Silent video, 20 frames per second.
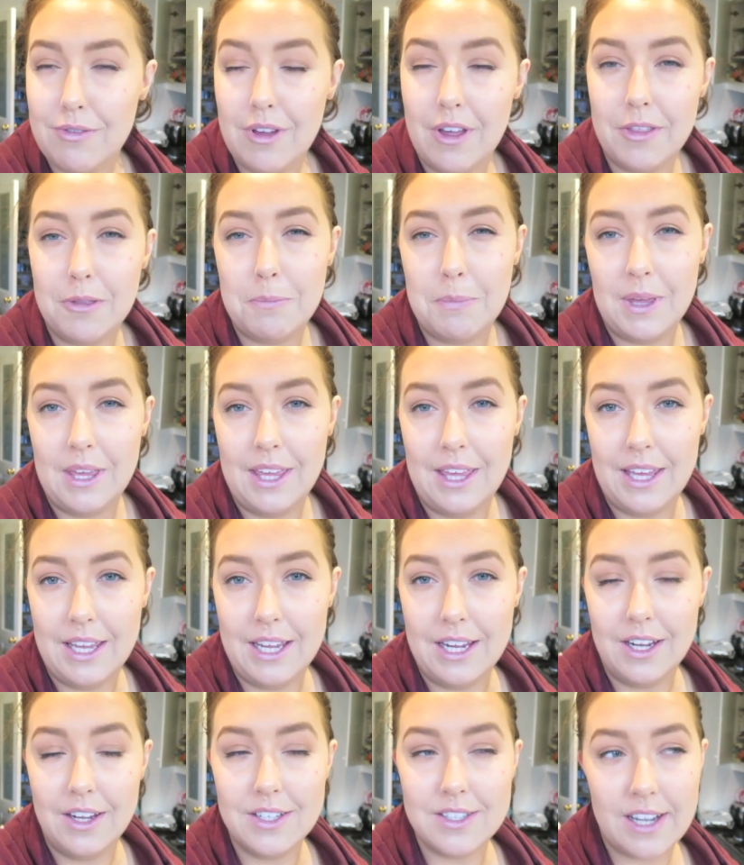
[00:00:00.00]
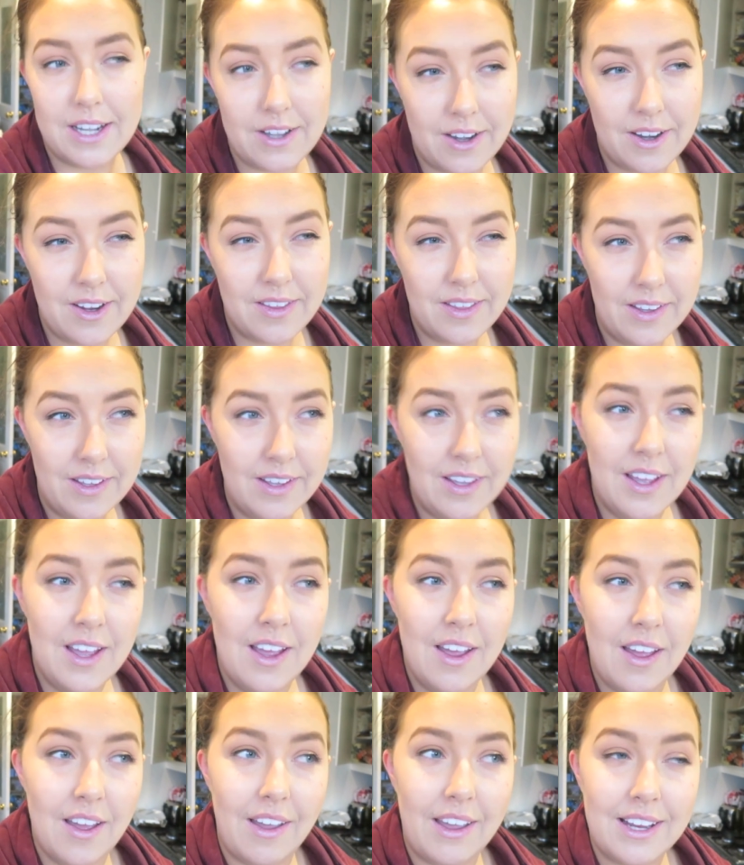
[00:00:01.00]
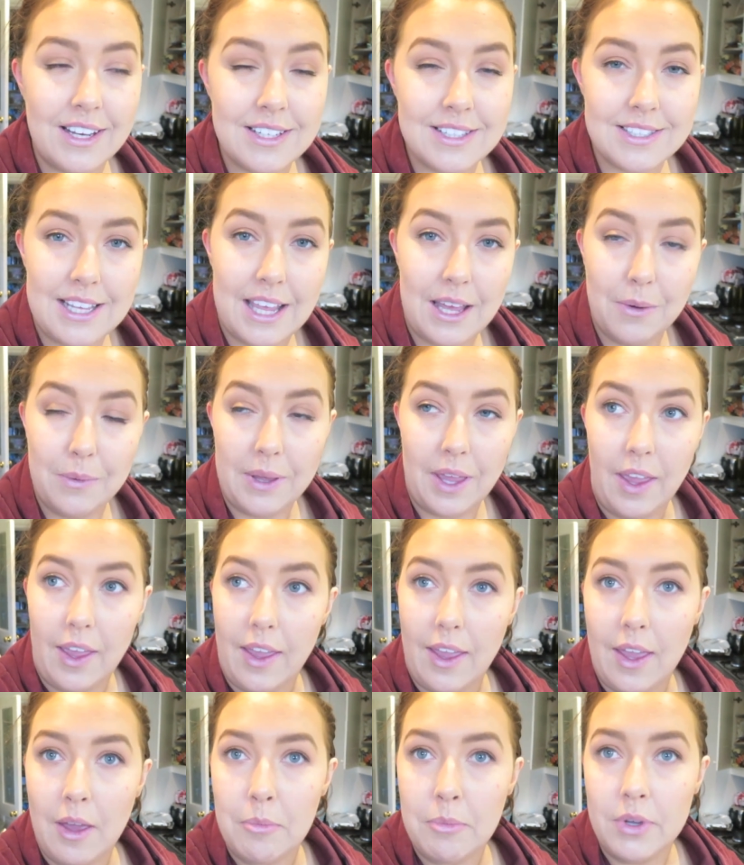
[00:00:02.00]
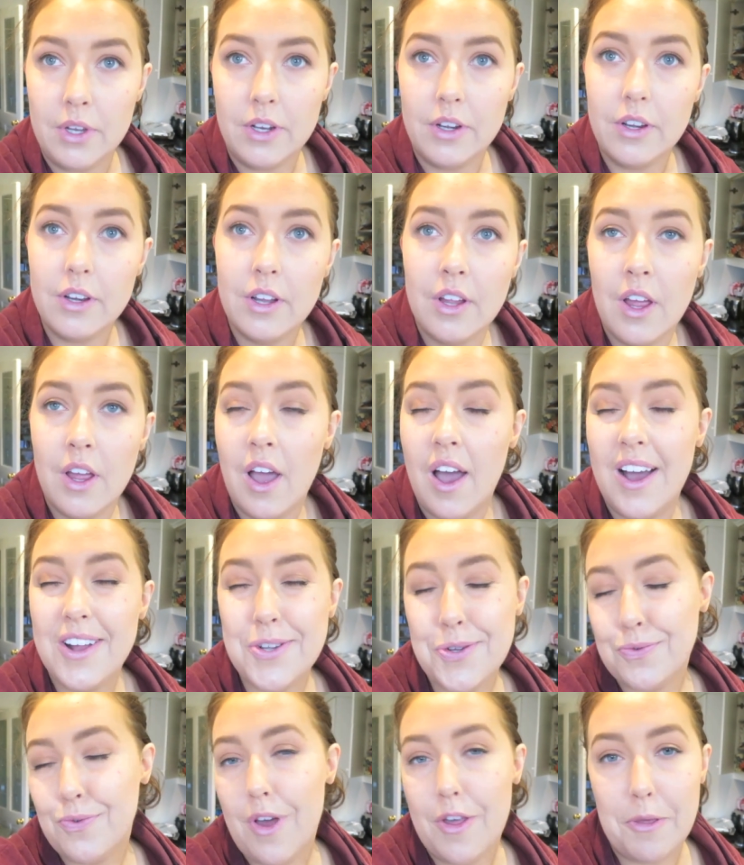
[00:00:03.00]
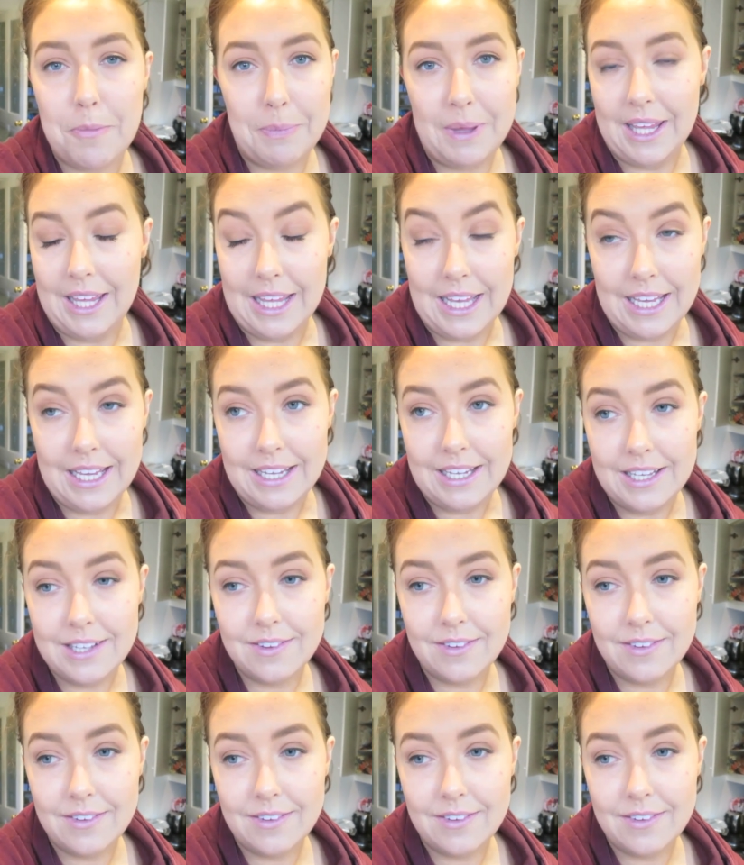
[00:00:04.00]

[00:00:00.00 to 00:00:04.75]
I'd rather be here because I know that I can settle him and I'd just rather be here.